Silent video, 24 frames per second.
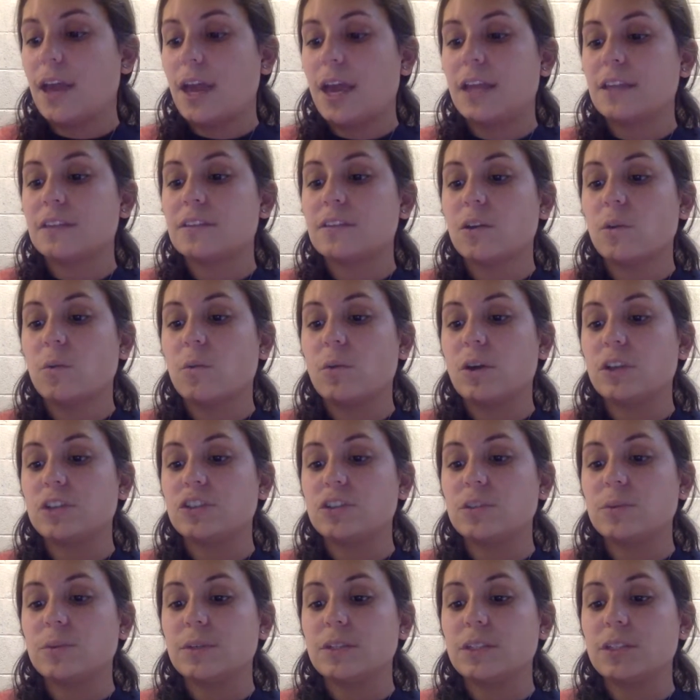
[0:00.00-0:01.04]
And so what
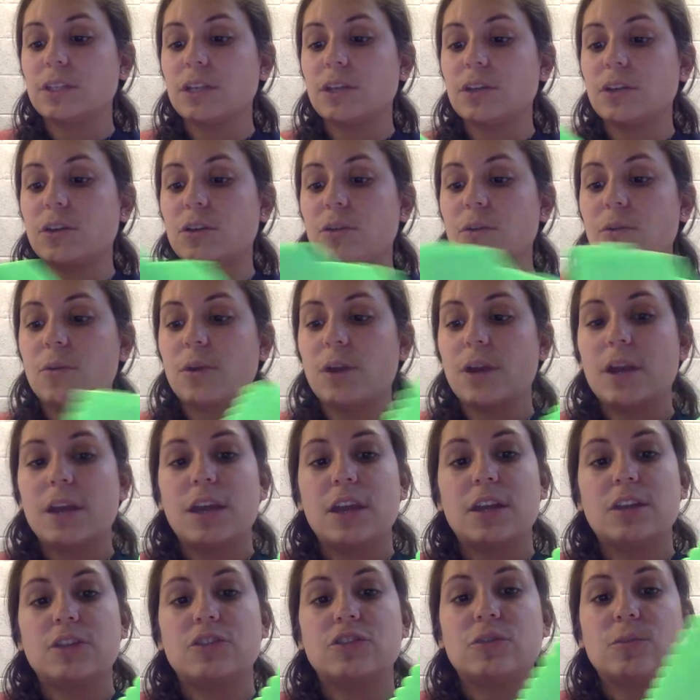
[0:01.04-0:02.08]
you would do
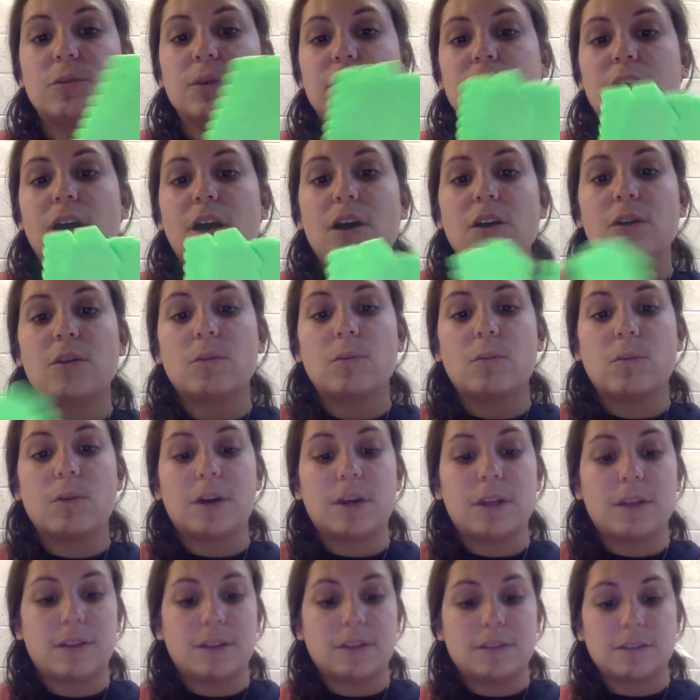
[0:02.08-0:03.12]
is you would go to
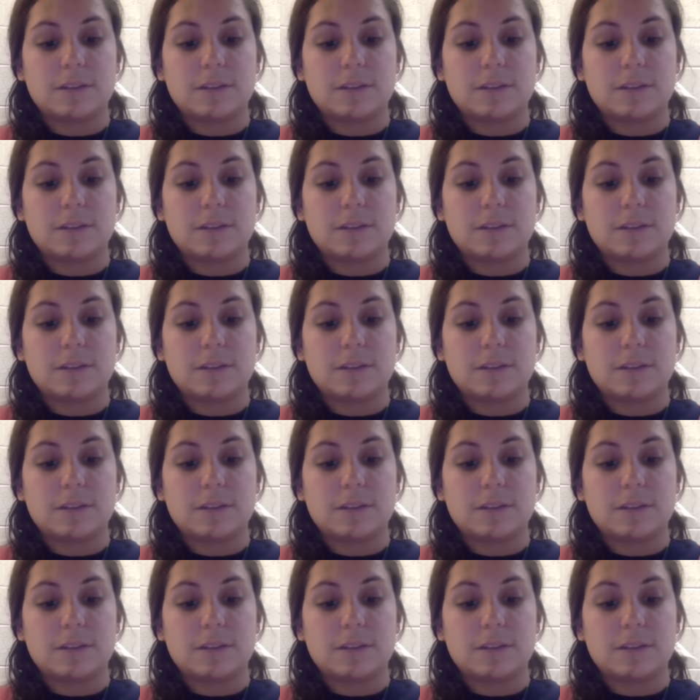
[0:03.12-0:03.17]
one.